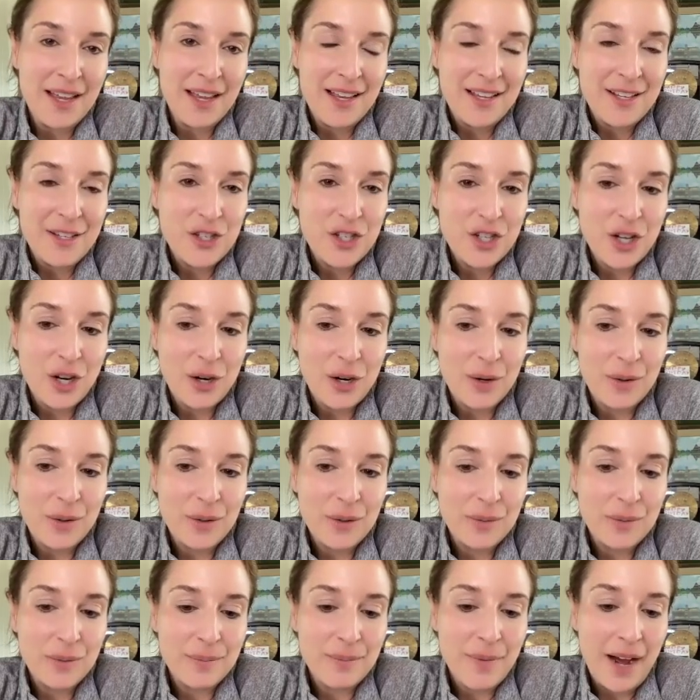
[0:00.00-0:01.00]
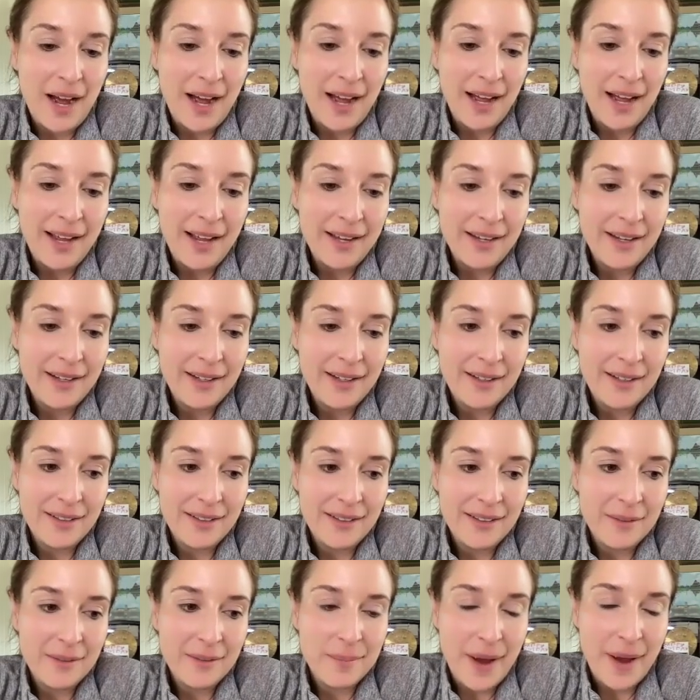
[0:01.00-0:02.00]
So my
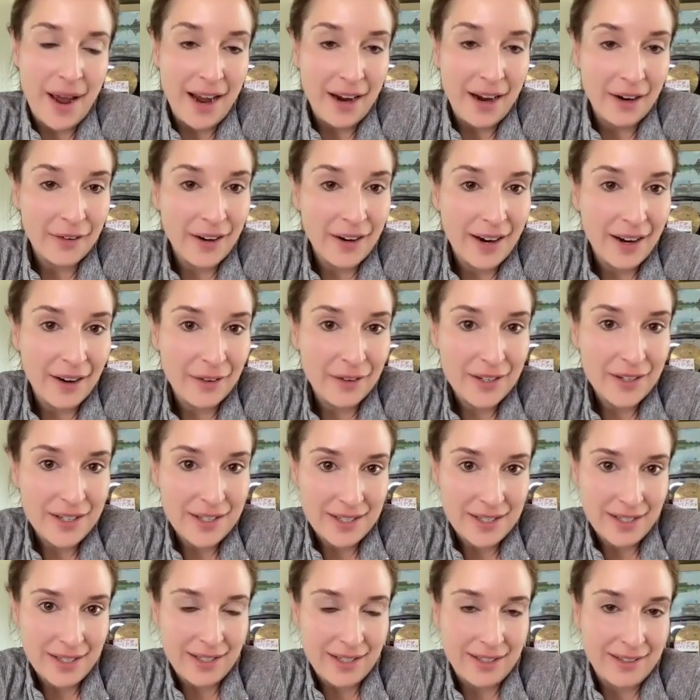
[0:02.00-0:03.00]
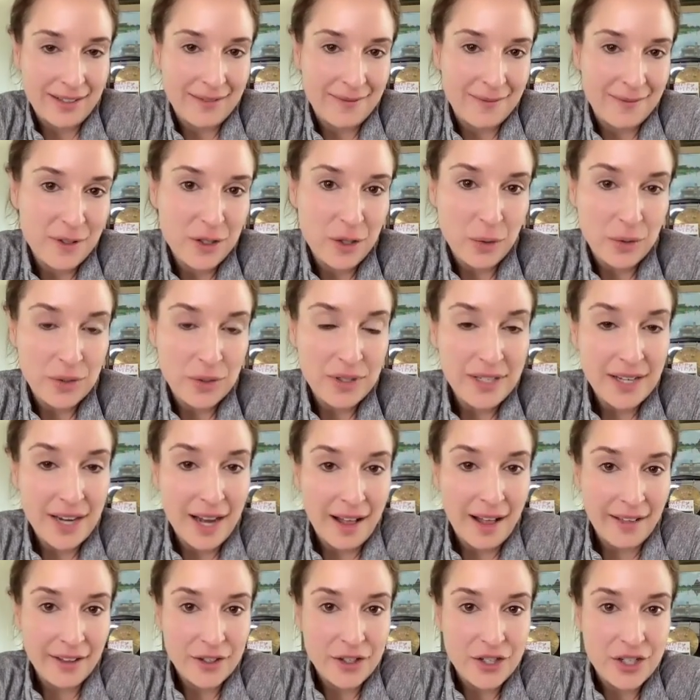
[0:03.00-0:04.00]
background is in
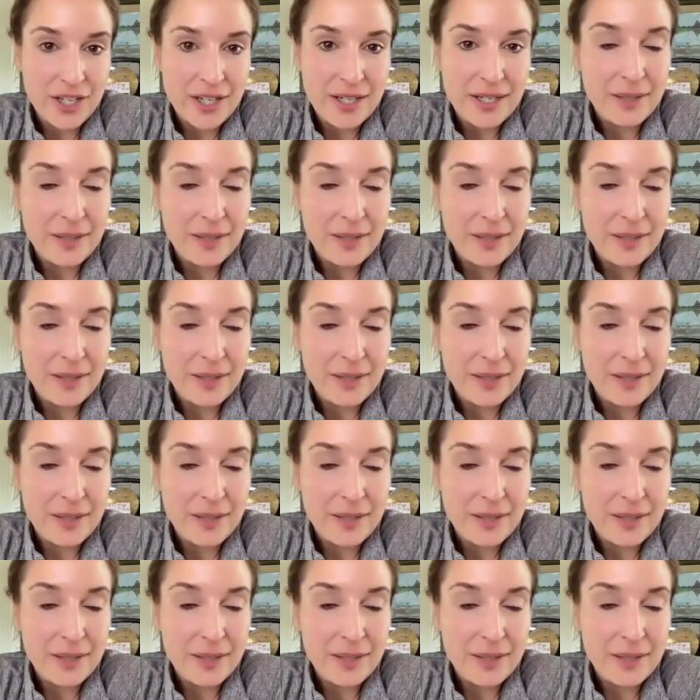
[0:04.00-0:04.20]
sociology,